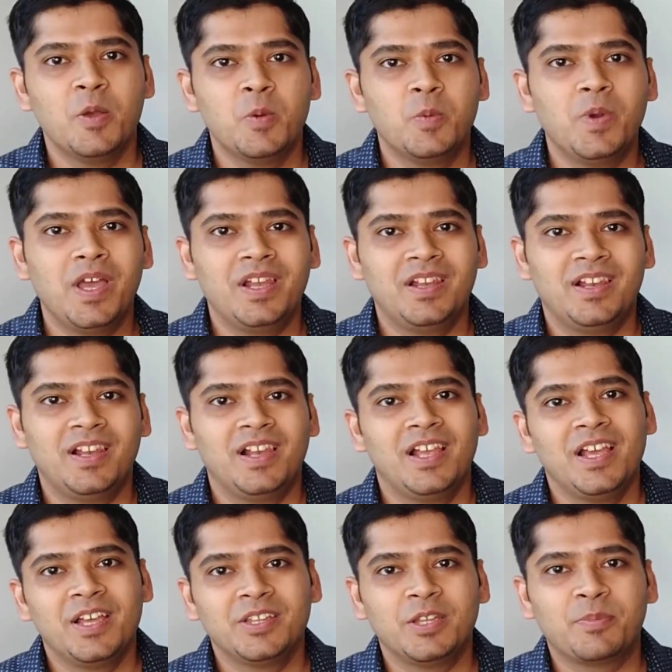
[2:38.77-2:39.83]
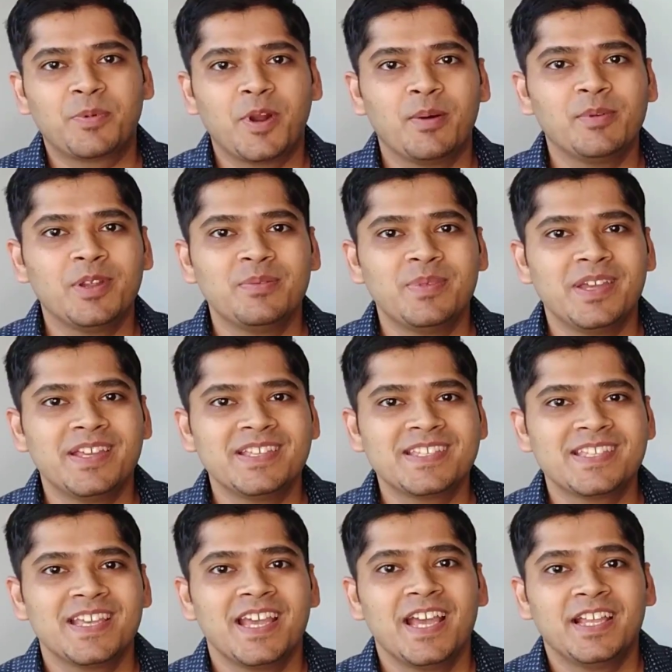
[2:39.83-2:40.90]
Well, the problem
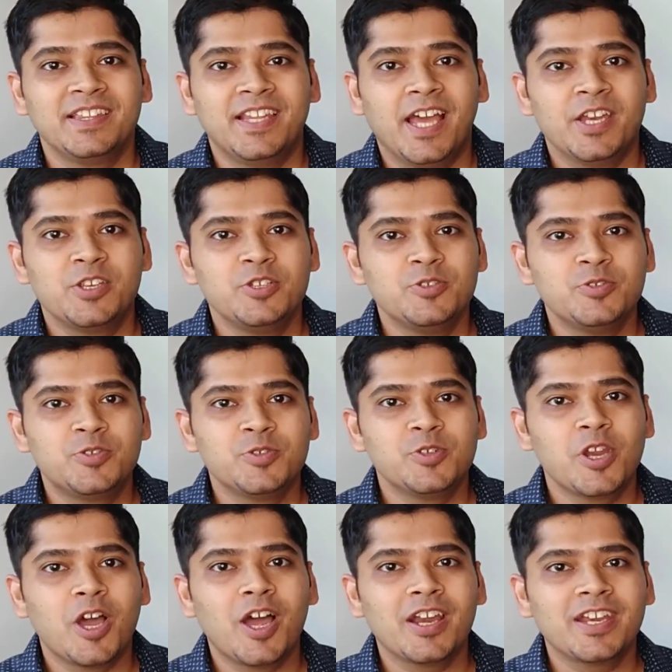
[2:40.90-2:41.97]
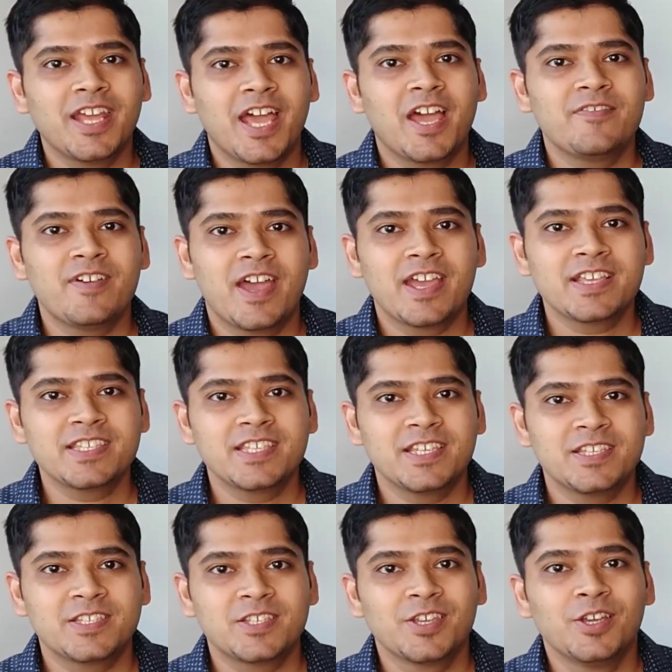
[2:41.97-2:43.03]
is that you do not have
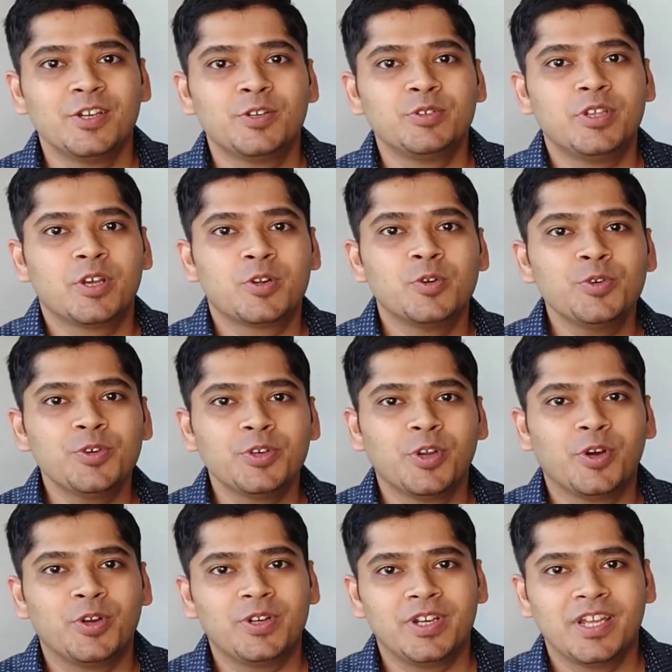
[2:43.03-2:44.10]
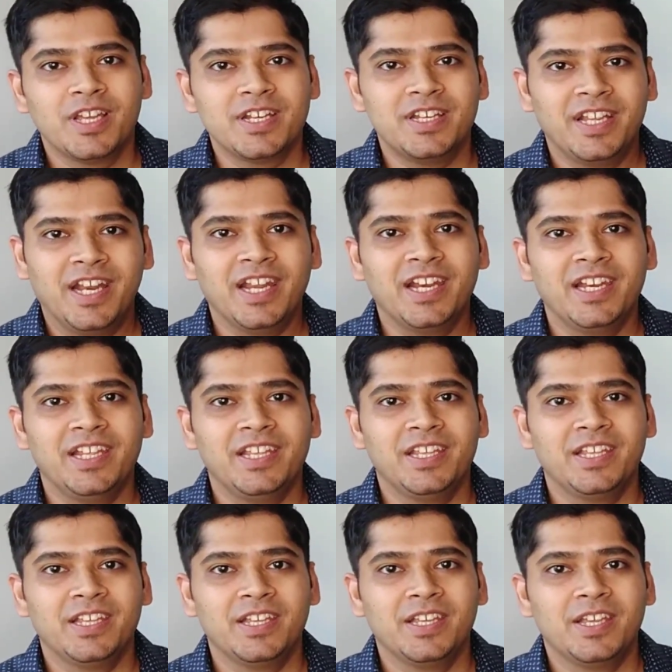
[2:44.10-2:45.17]
access to the root node
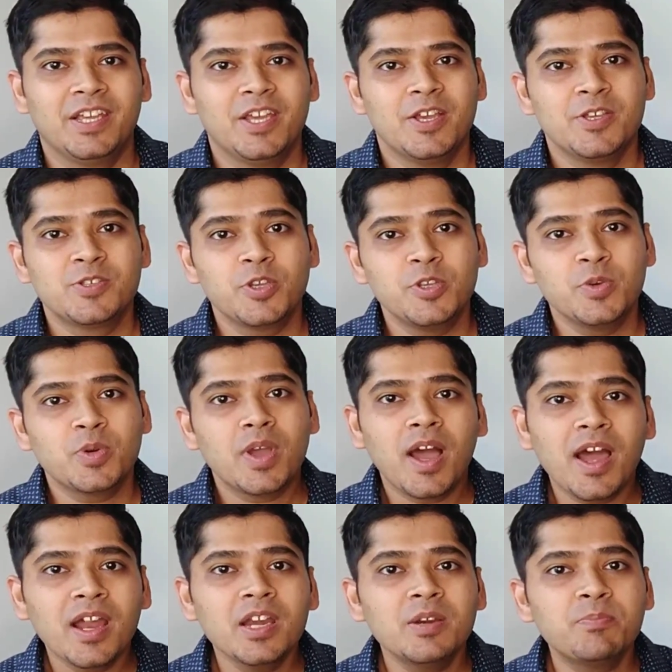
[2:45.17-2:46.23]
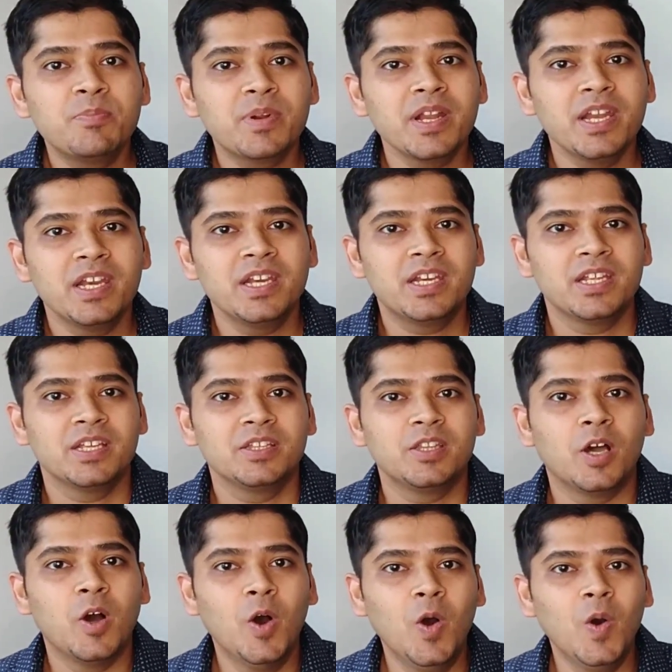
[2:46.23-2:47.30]
directly. So you can't print
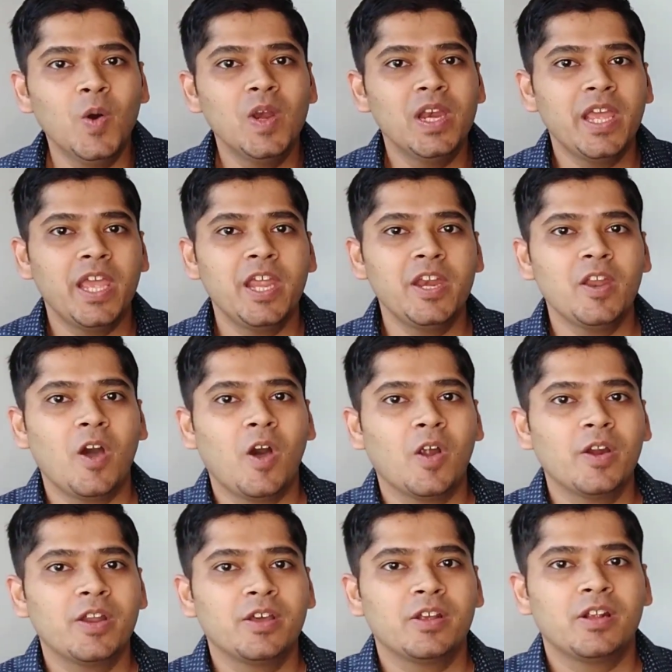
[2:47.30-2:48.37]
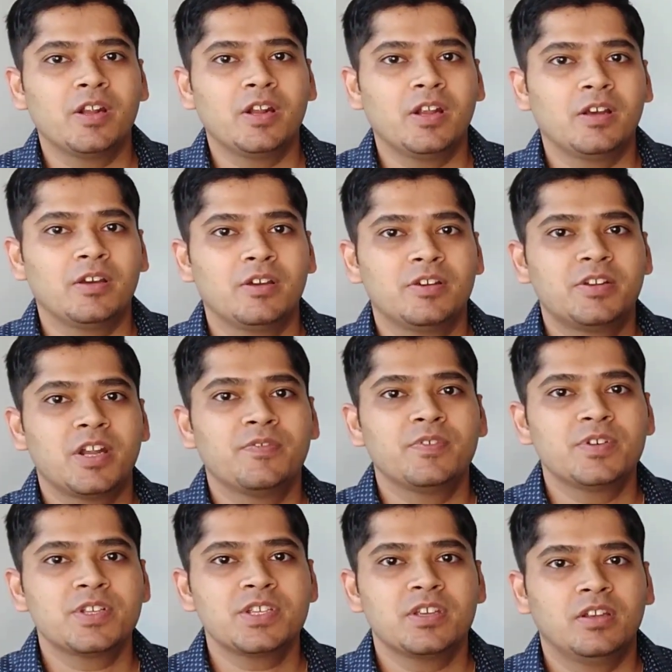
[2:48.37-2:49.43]
the whole in-order
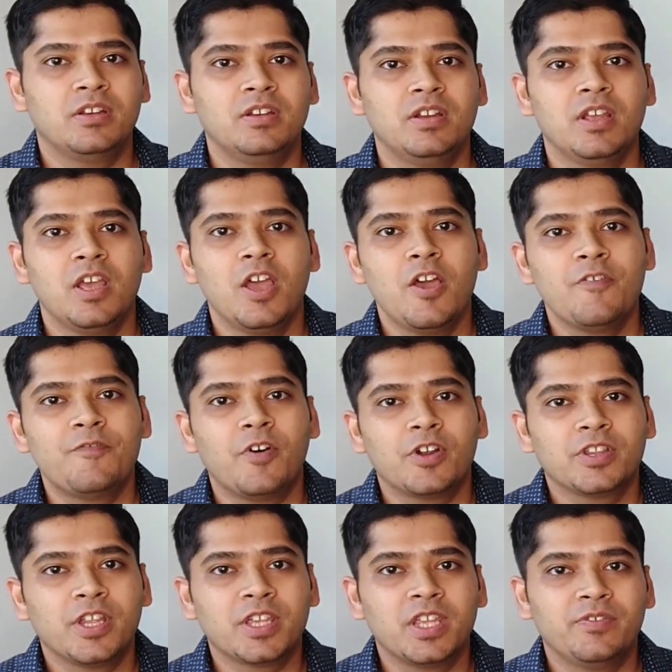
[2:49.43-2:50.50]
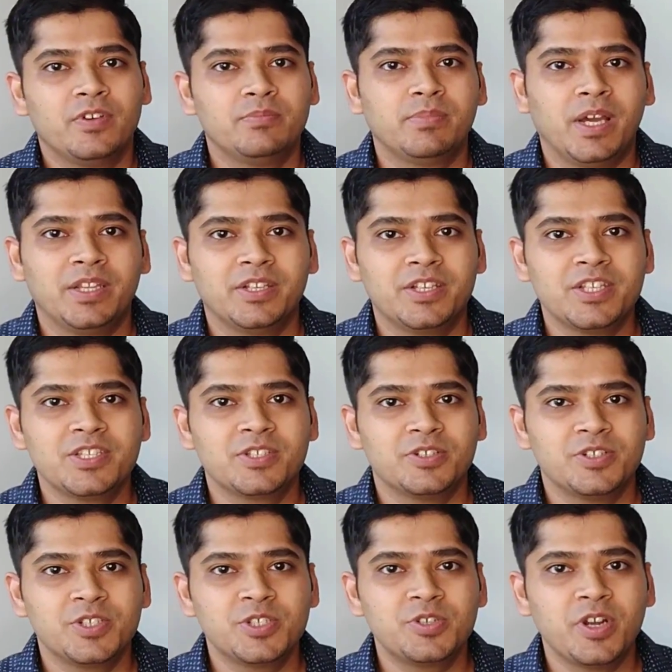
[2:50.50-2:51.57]
traversal for the given binary
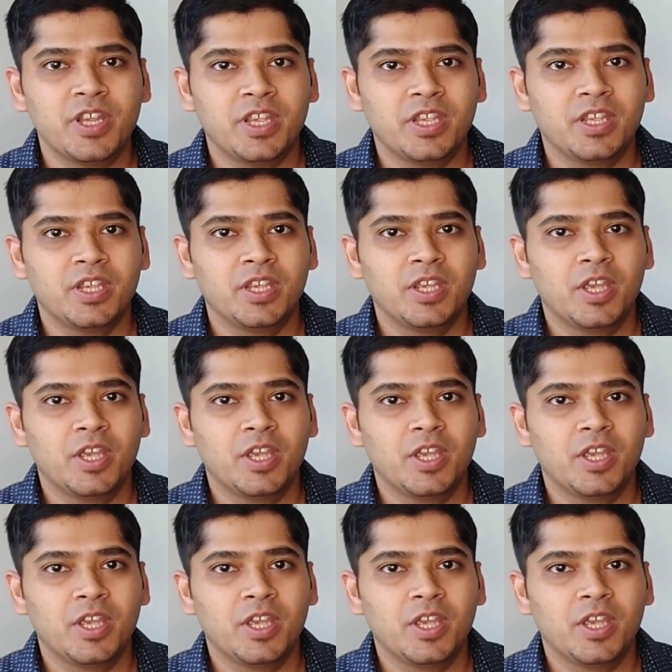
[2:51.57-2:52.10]
search tree.